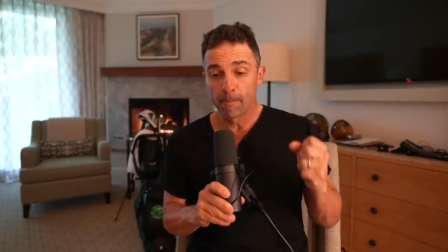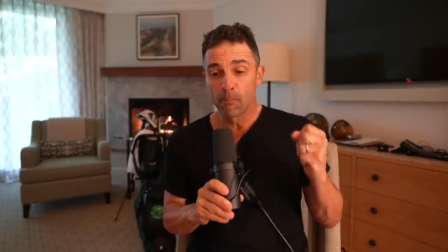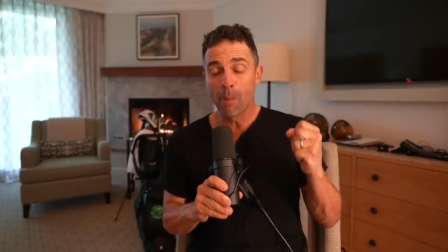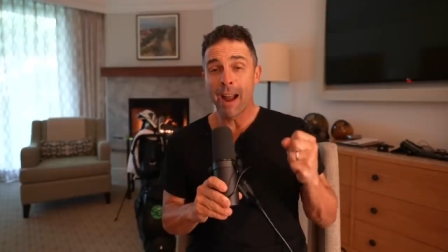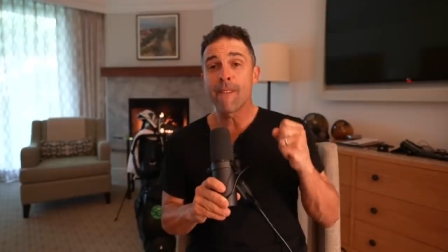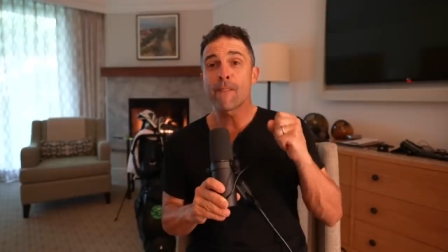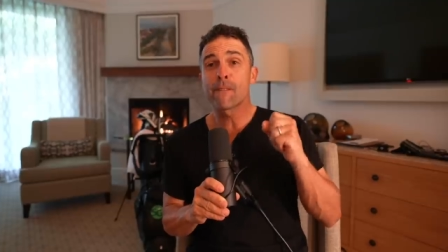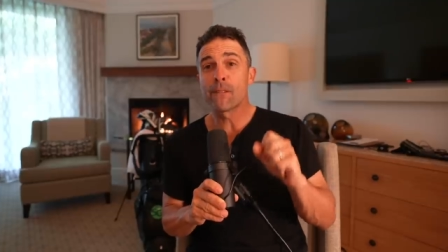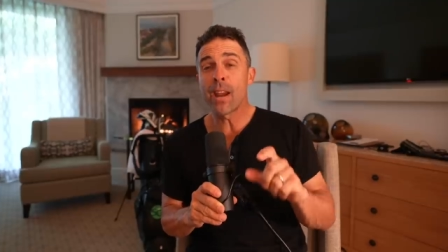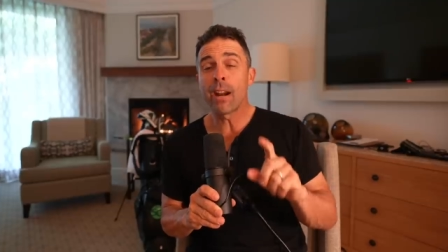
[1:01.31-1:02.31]
my
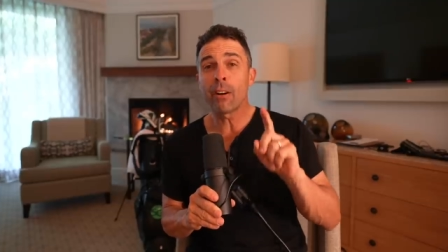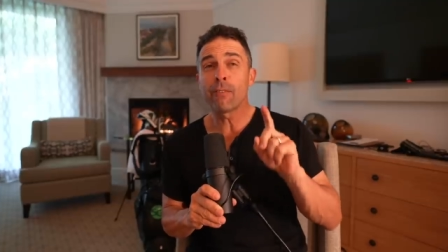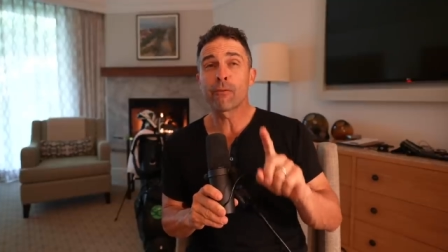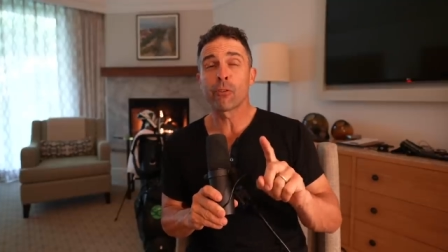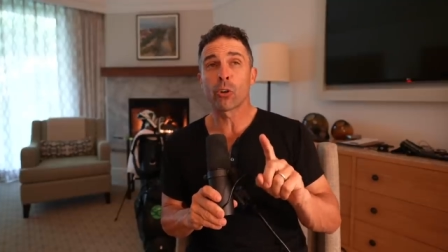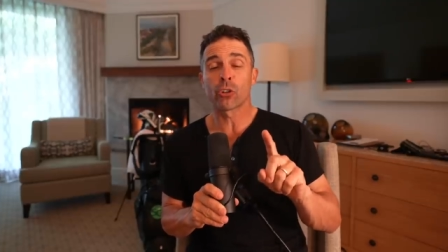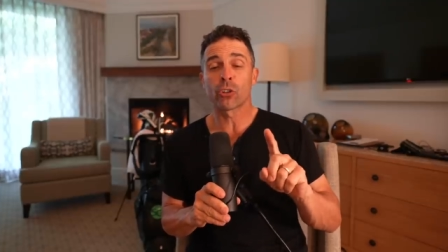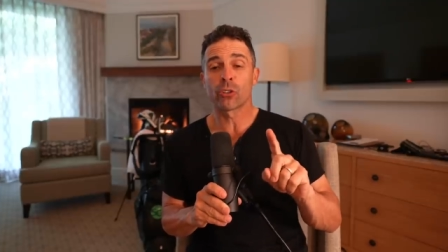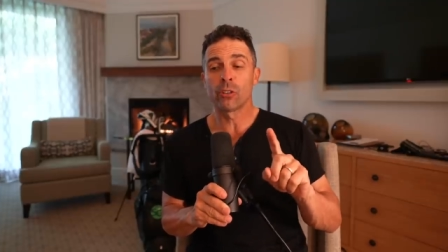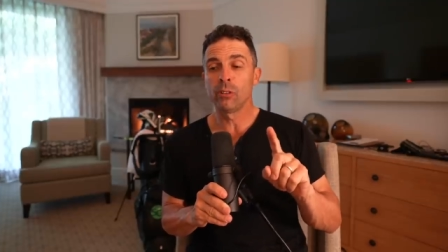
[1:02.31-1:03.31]
very
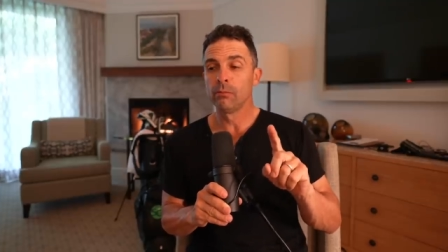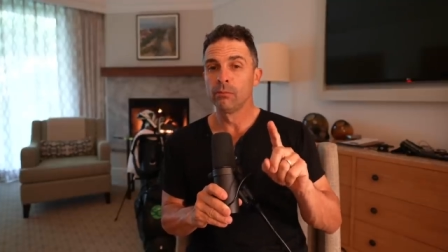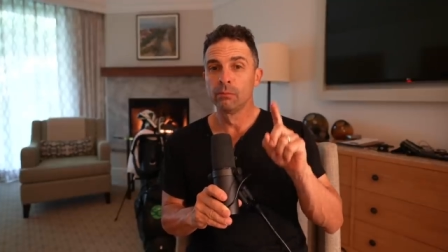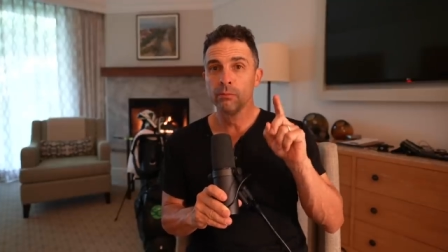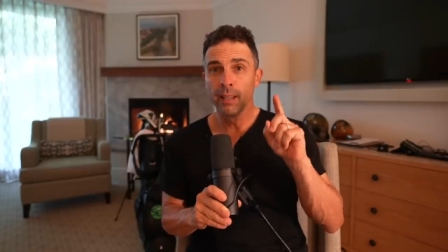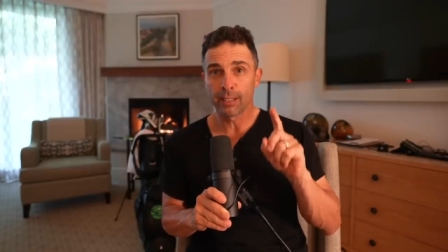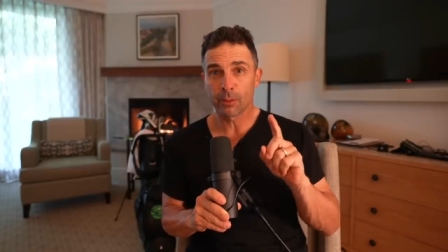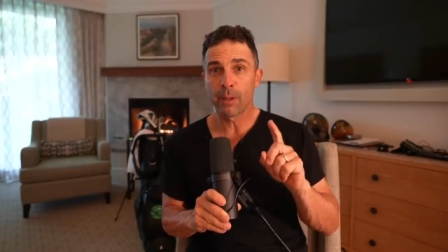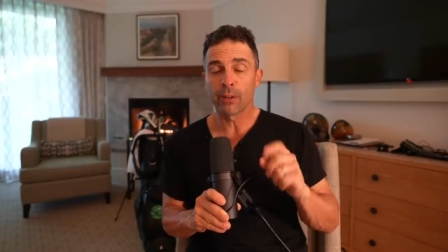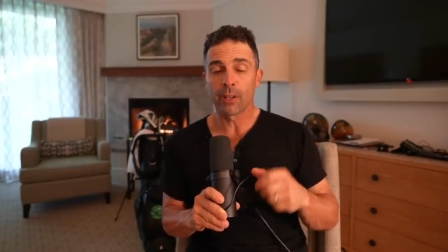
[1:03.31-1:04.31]
first
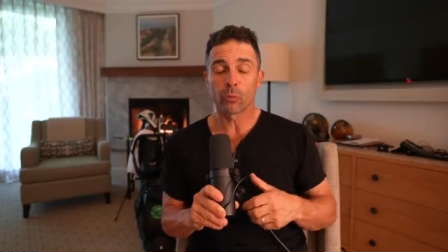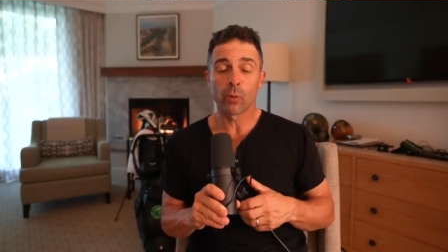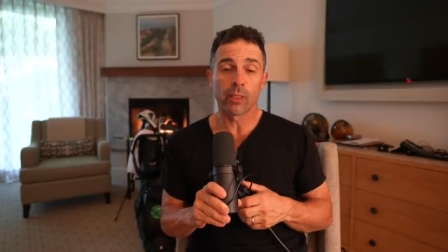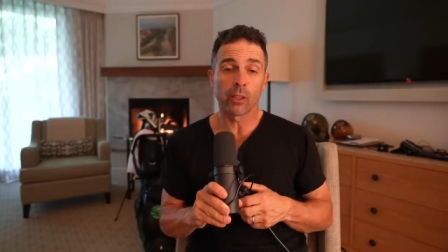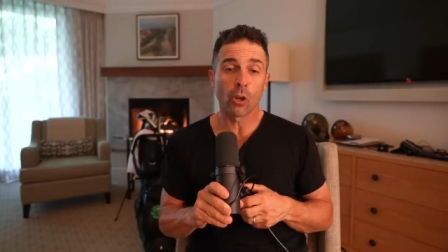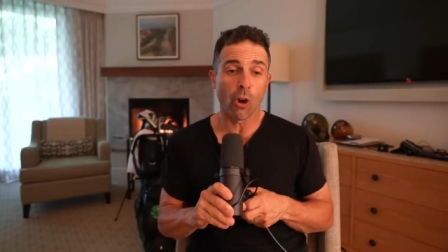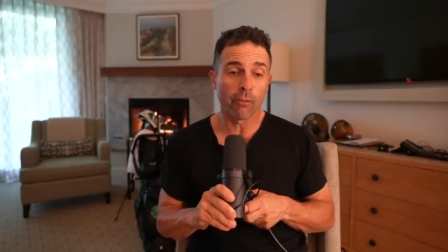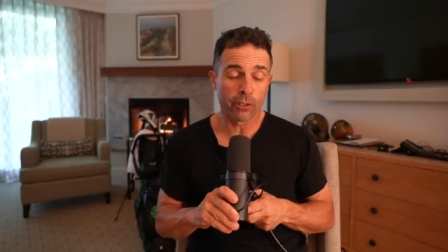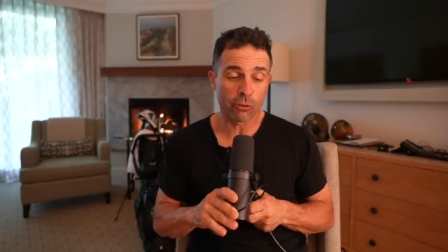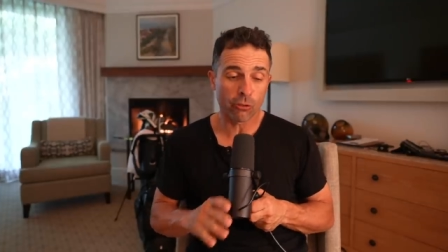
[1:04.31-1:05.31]
experience with
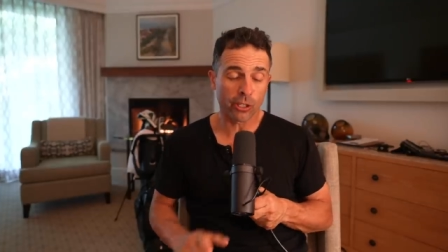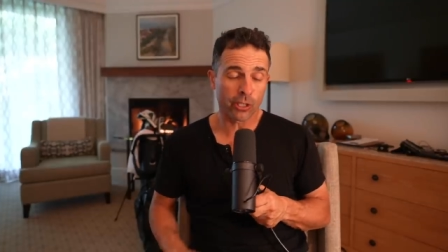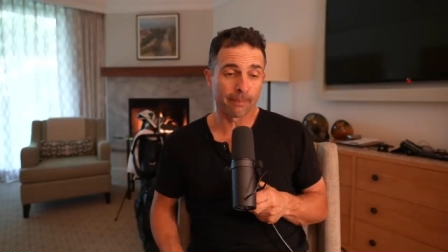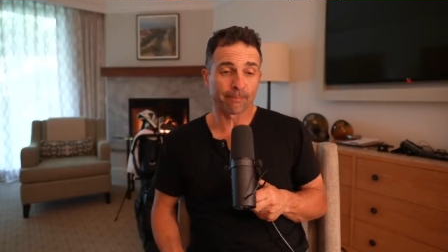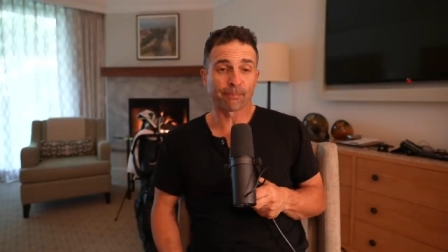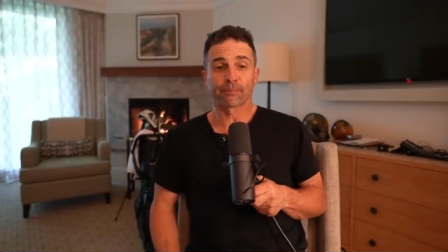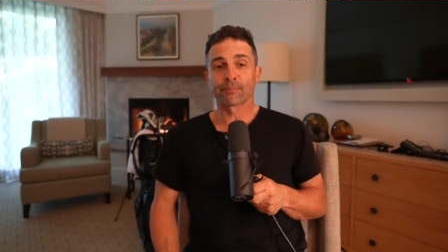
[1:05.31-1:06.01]
golf instruction